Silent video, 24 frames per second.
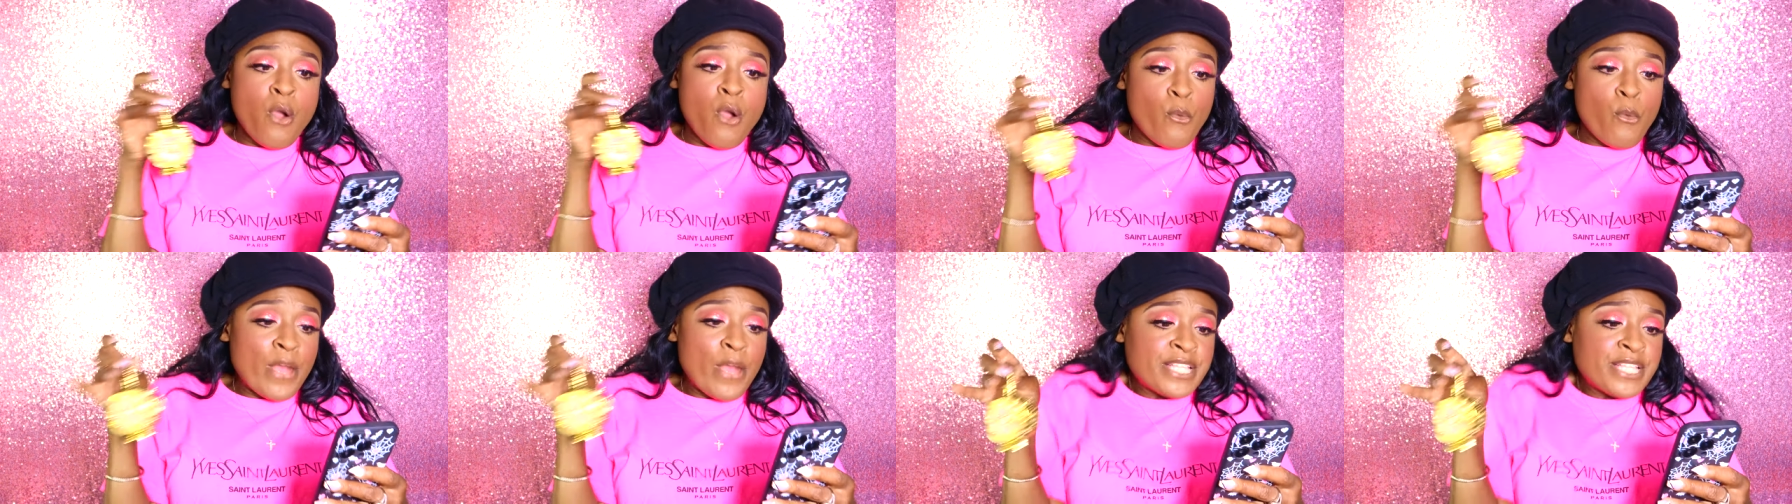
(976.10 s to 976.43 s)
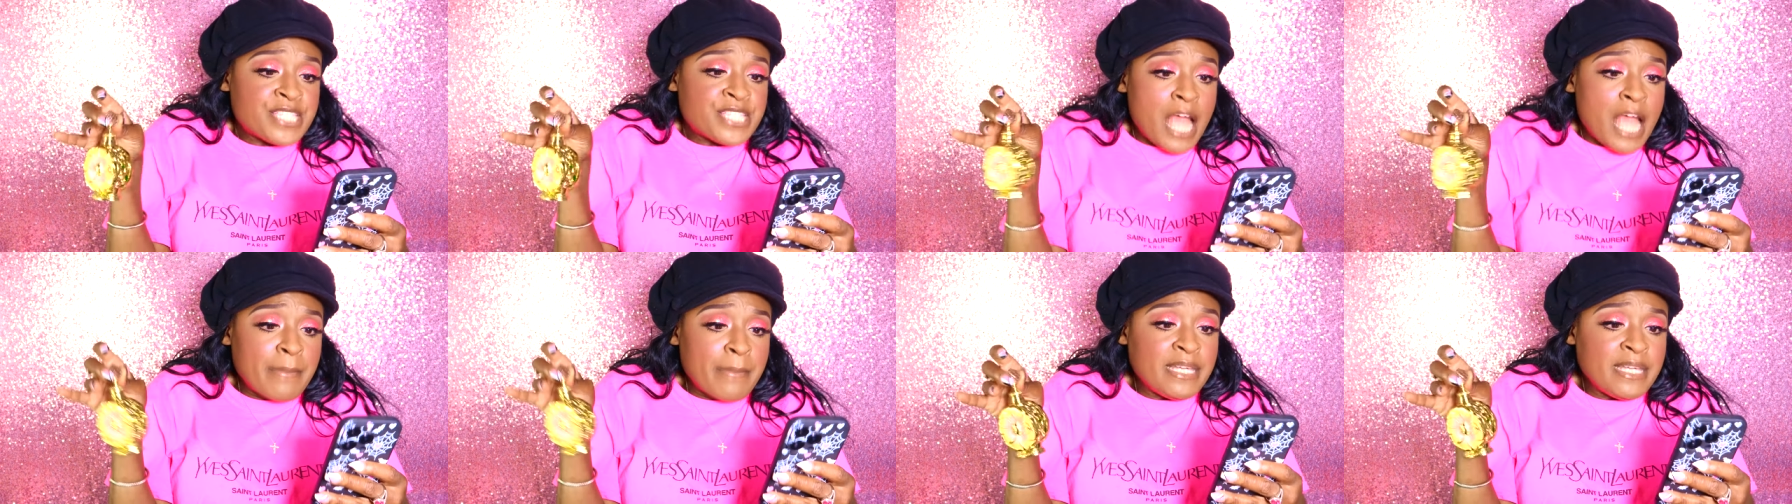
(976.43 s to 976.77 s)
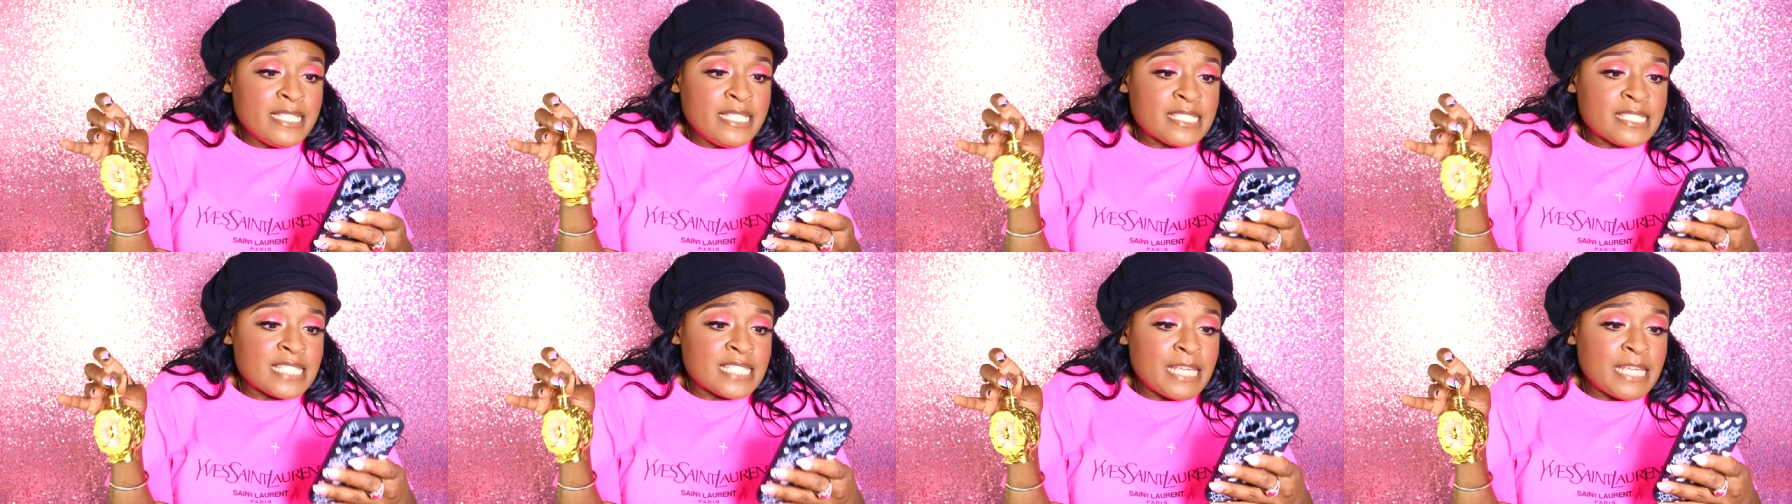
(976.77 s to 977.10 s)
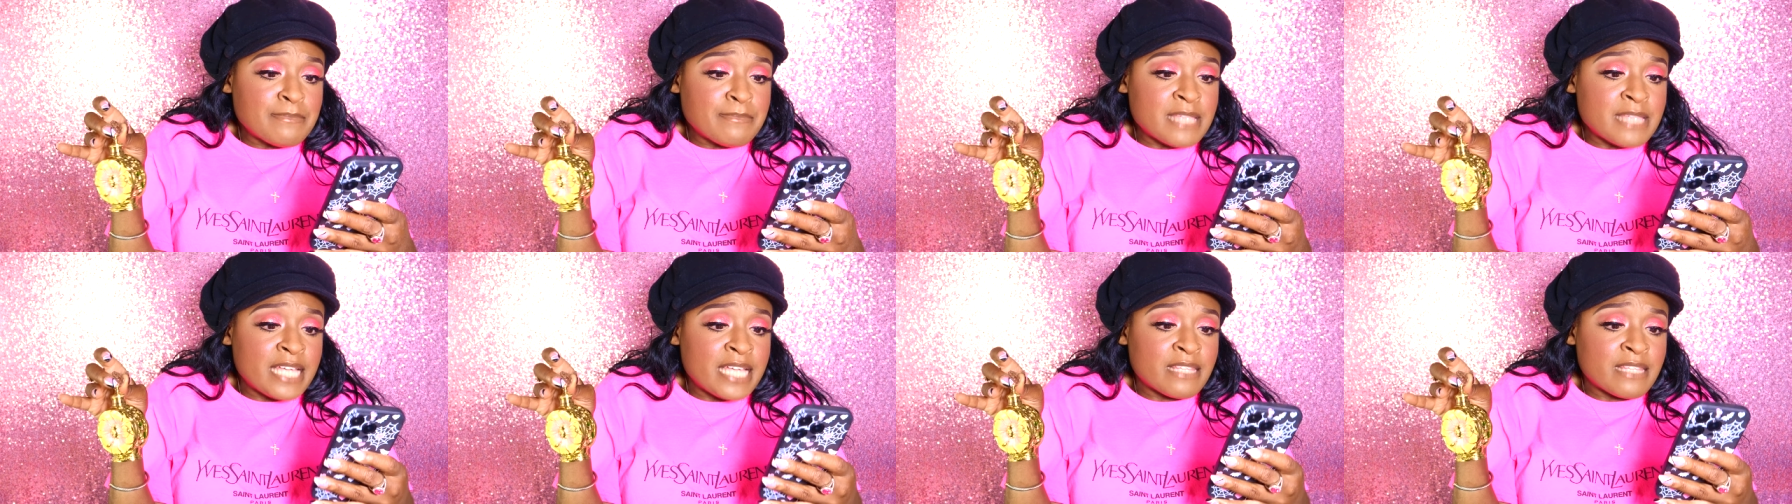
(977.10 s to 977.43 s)
which I mean
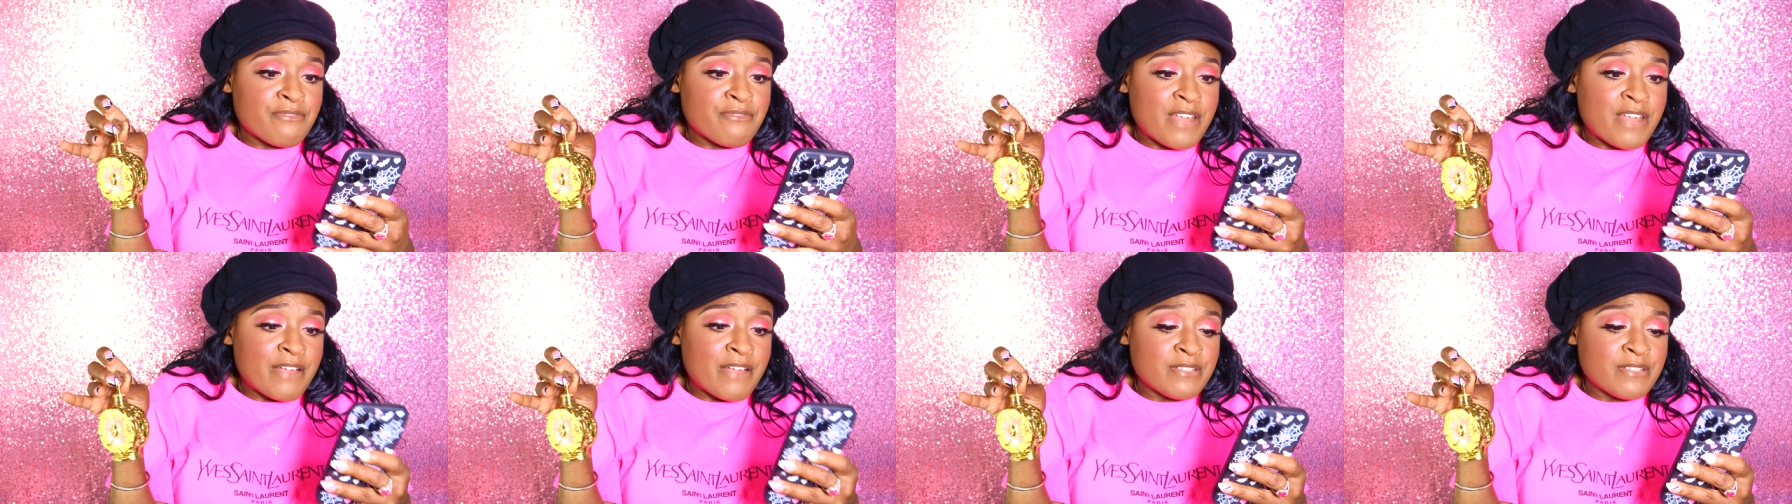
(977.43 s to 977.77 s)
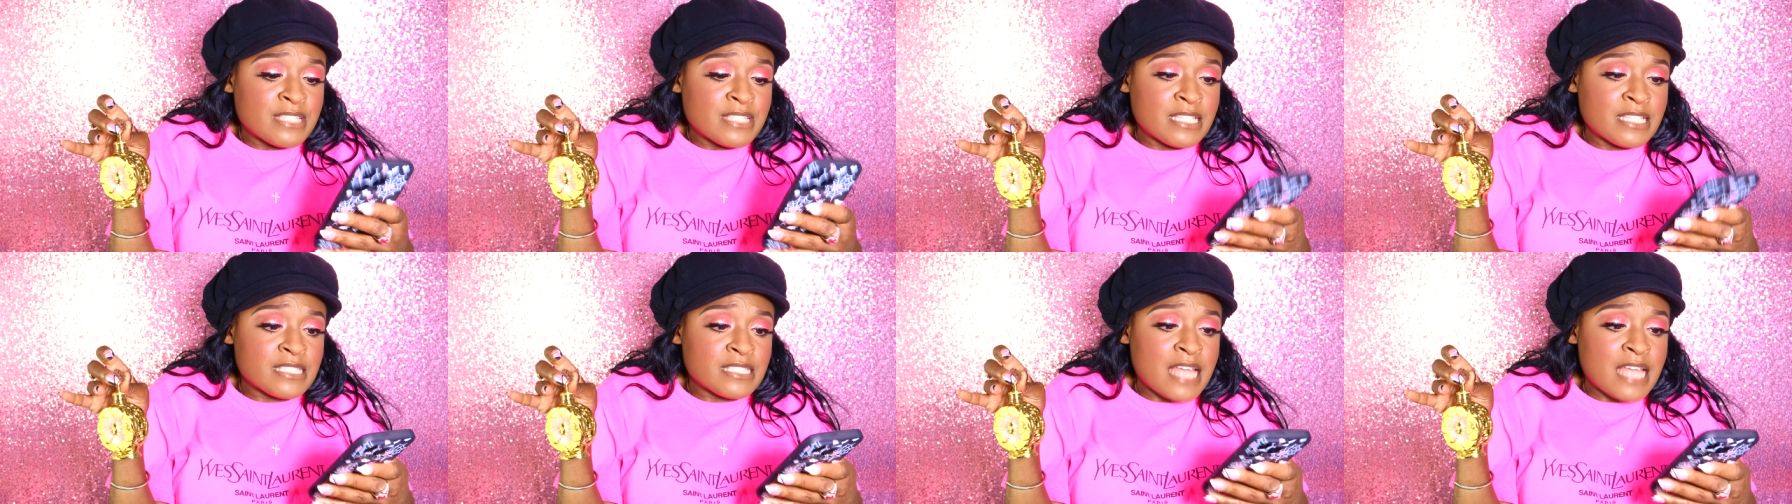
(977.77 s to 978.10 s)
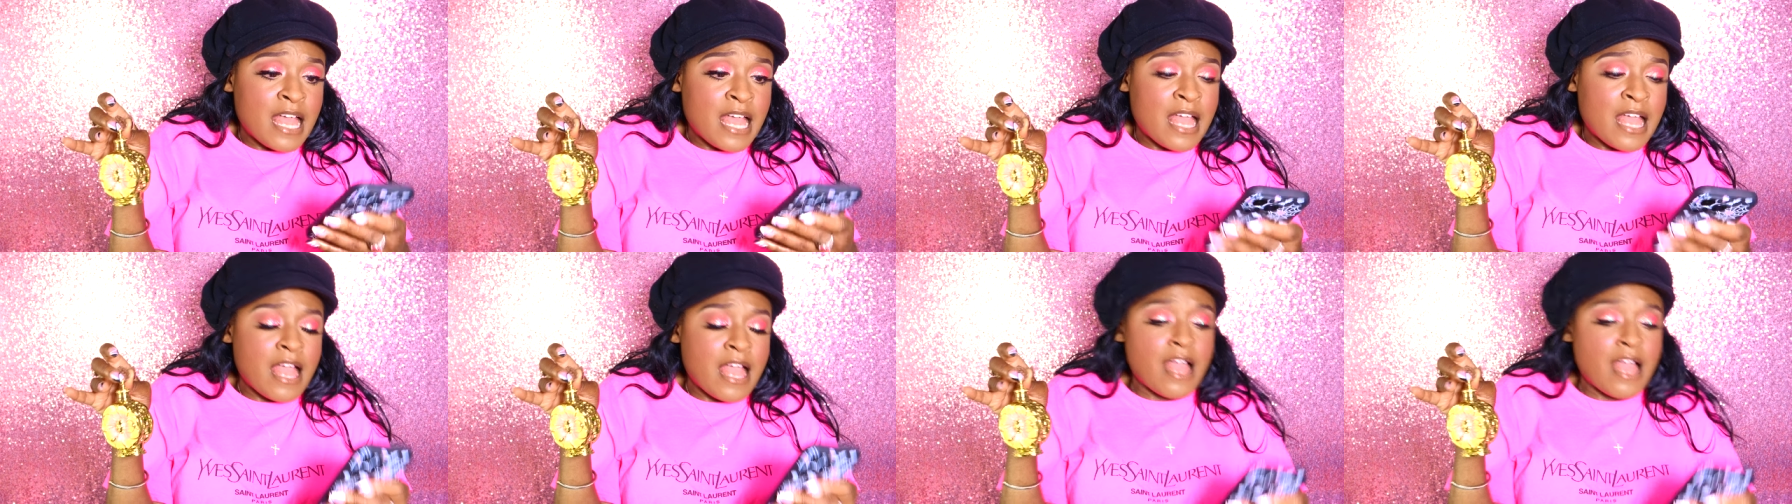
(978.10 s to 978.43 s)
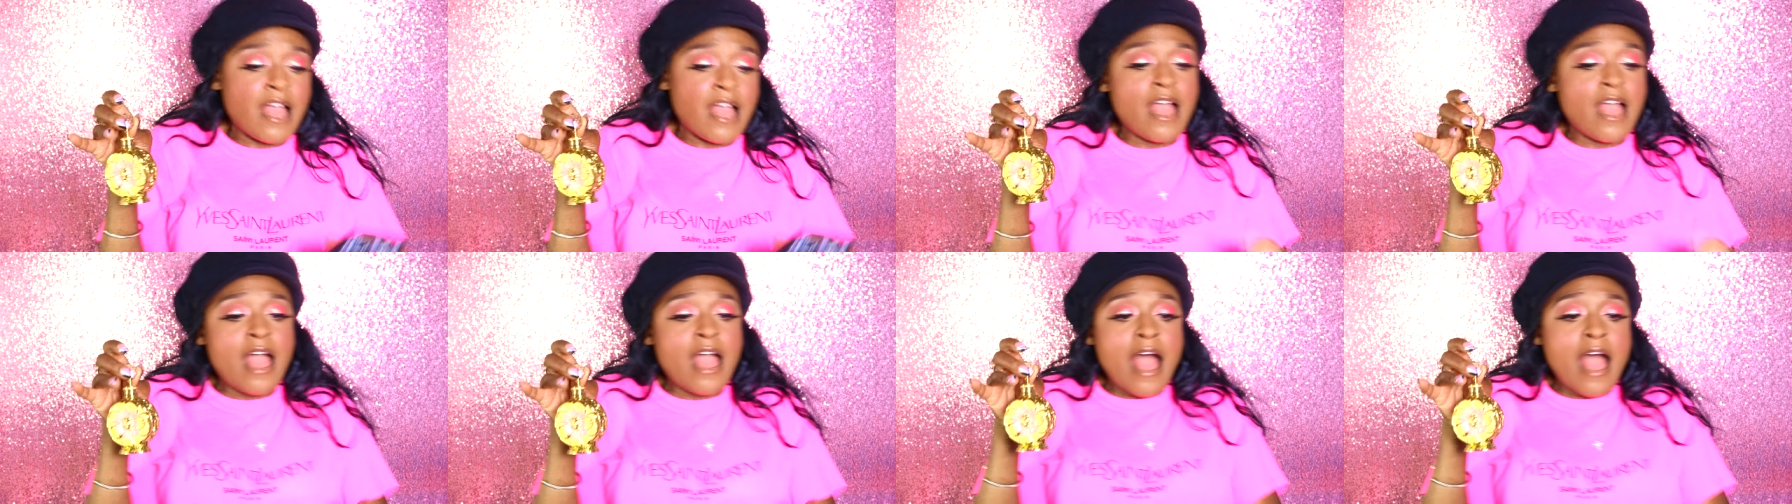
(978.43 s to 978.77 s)
seems like the fragrances that
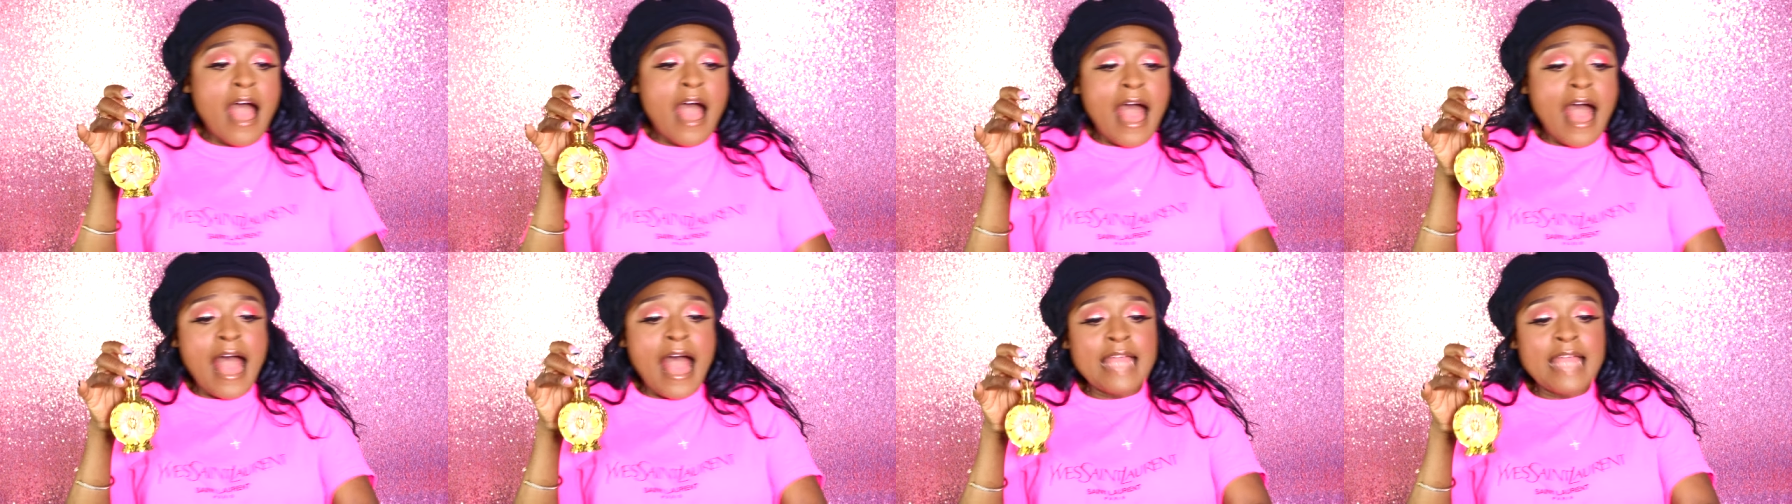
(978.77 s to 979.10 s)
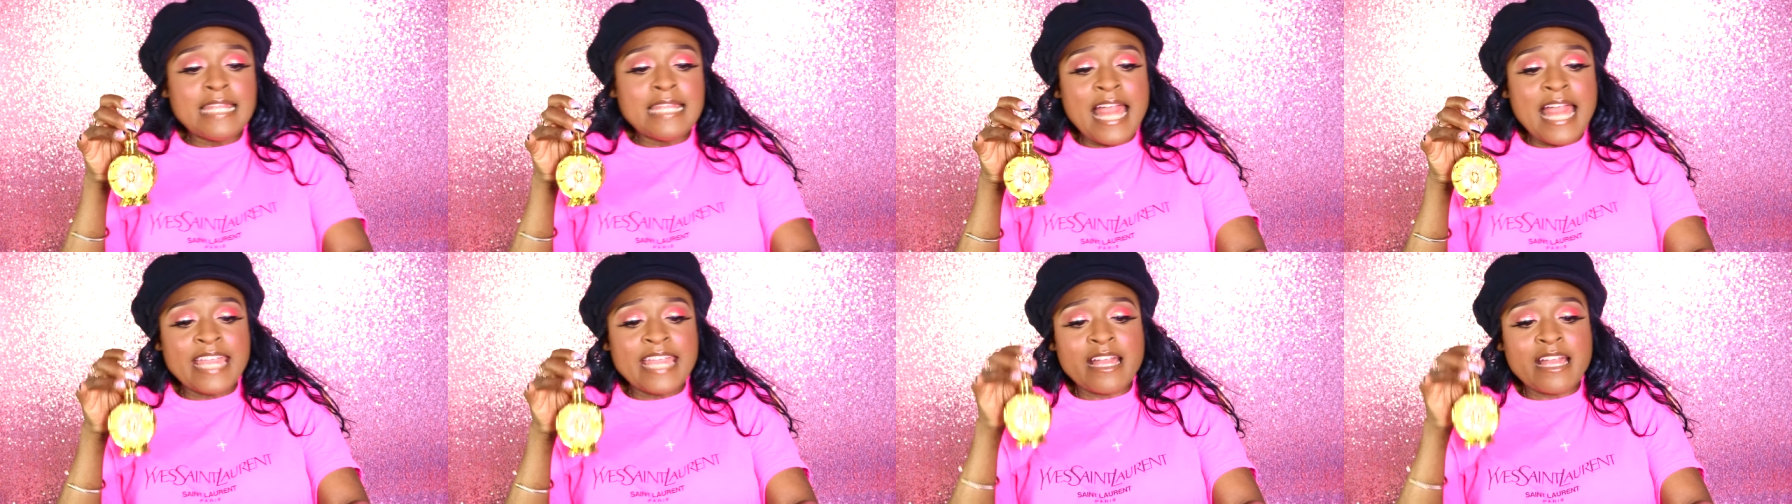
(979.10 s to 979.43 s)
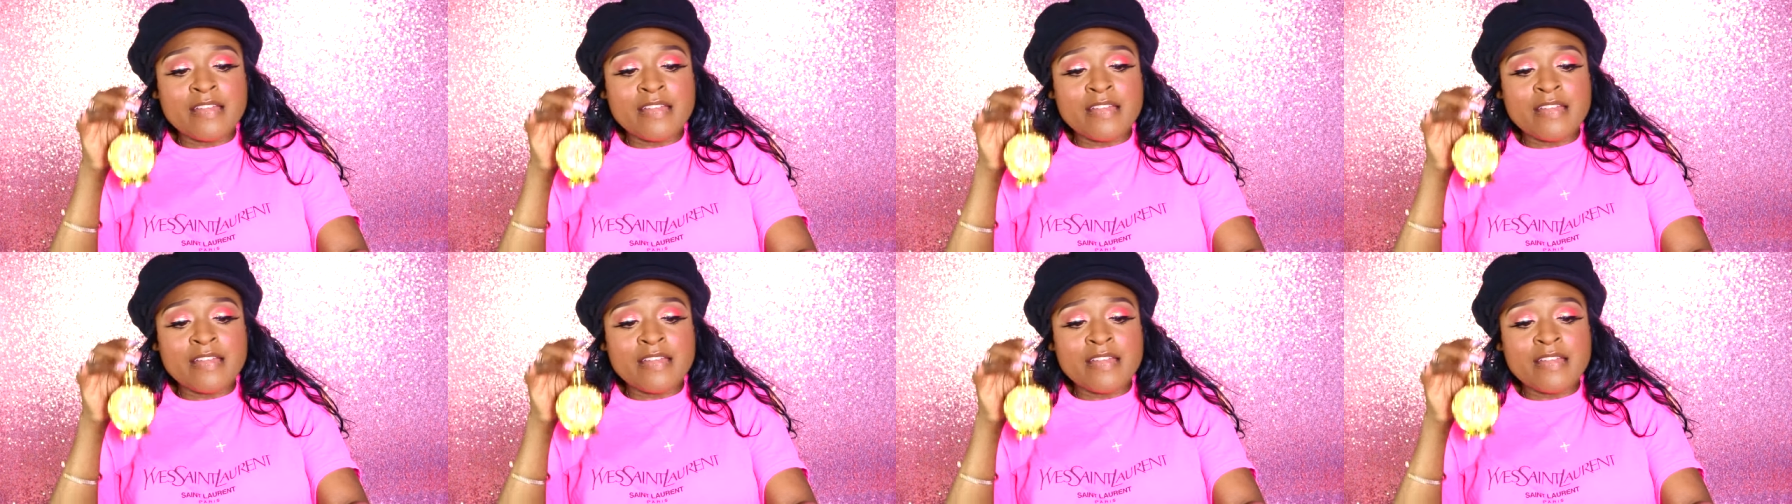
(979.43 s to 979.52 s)
I like.